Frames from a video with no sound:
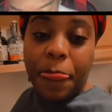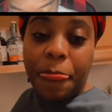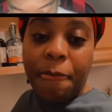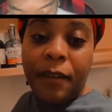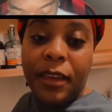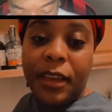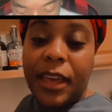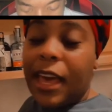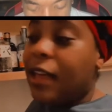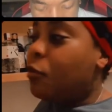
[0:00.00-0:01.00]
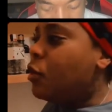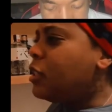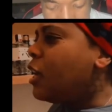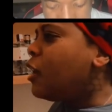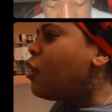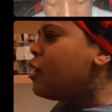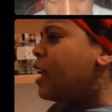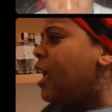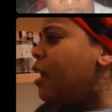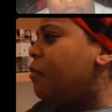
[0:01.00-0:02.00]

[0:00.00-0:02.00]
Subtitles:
What's that girl name?